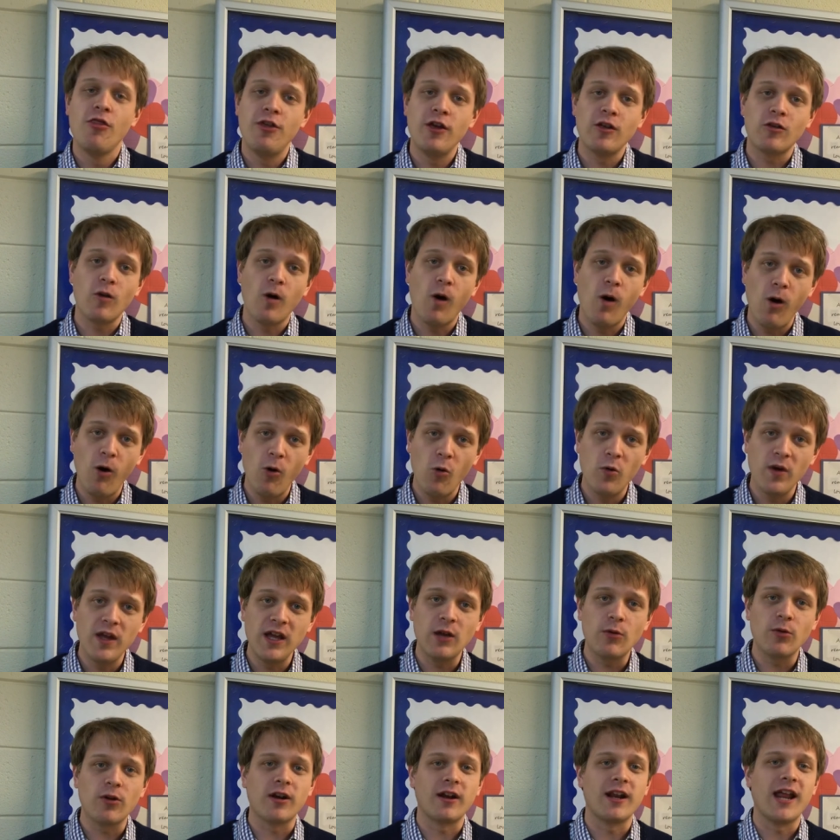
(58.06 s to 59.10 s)
This whole
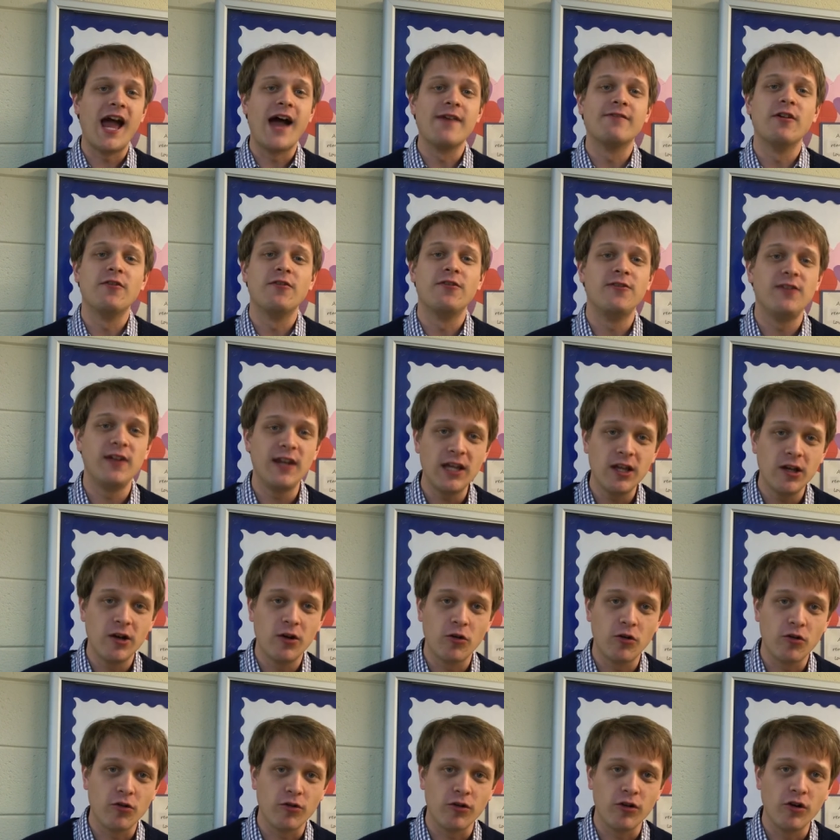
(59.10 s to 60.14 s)
week, we're going to have a
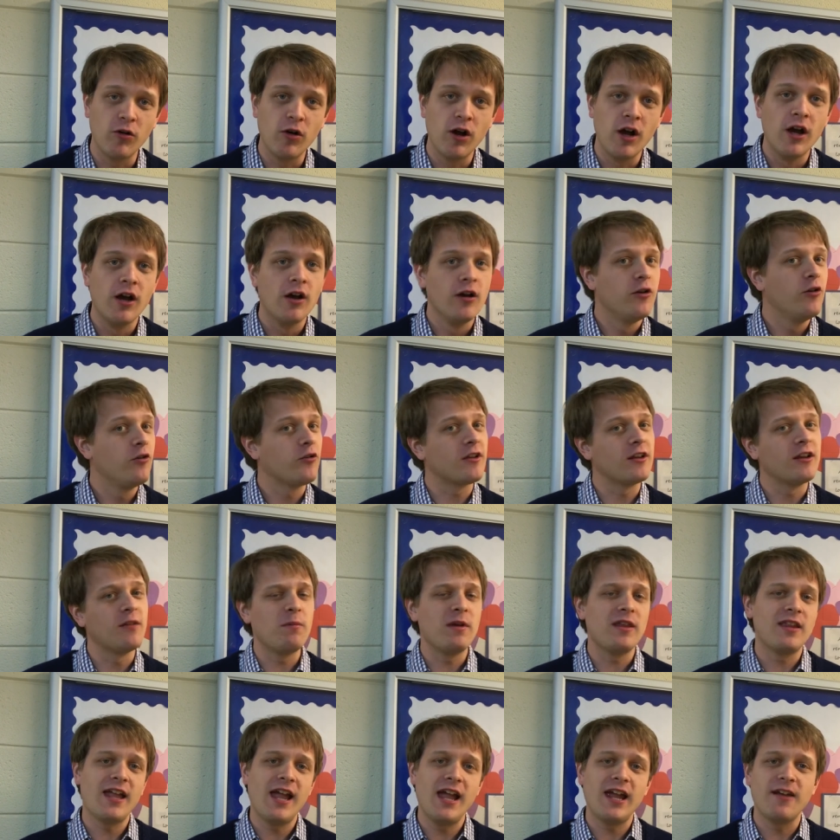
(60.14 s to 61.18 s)
video crew who's going to
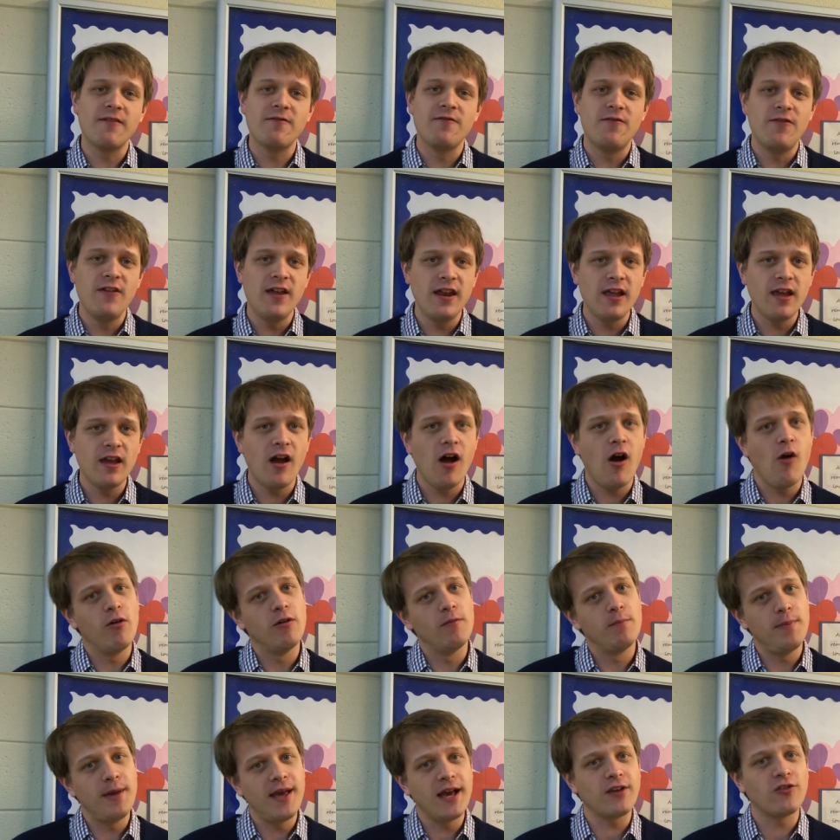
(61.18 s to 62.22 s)
be taking video
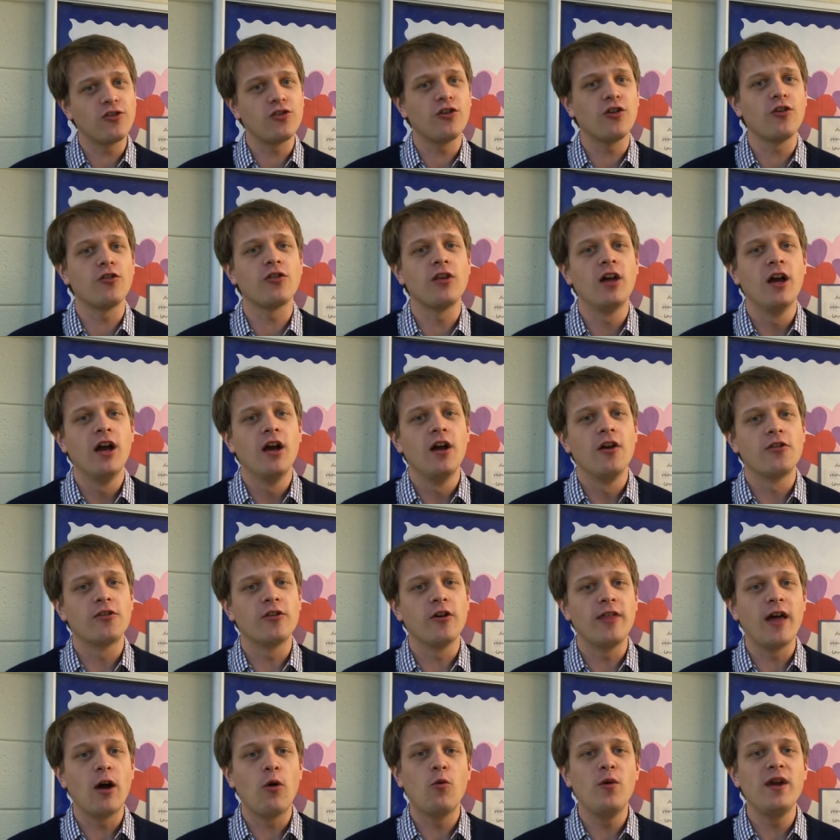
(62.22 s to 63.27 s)
and pictures
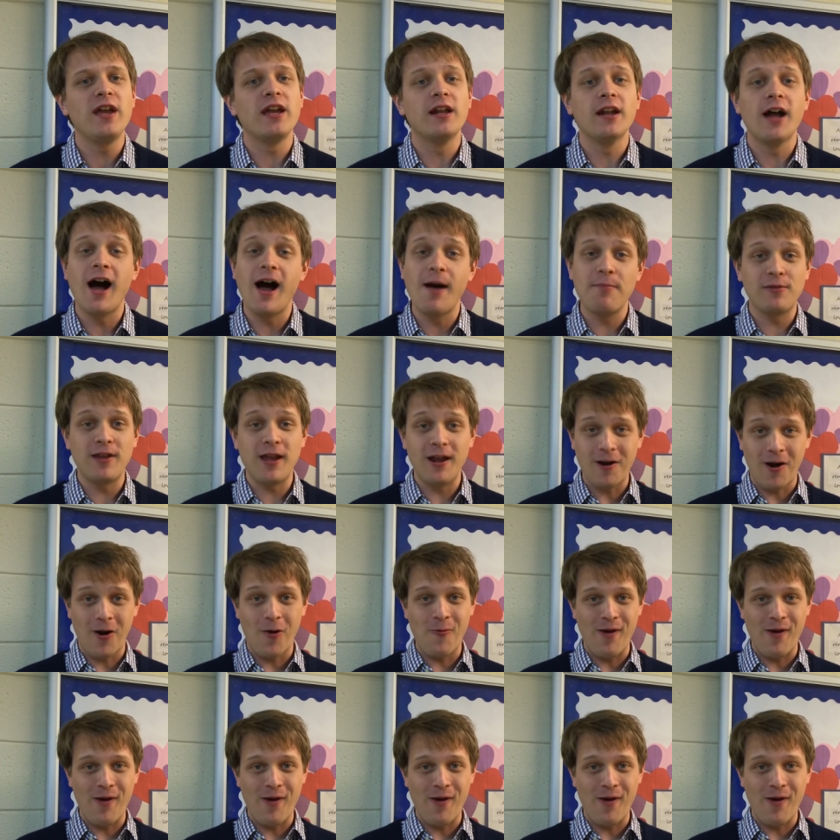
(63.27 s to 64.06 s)
so that we can update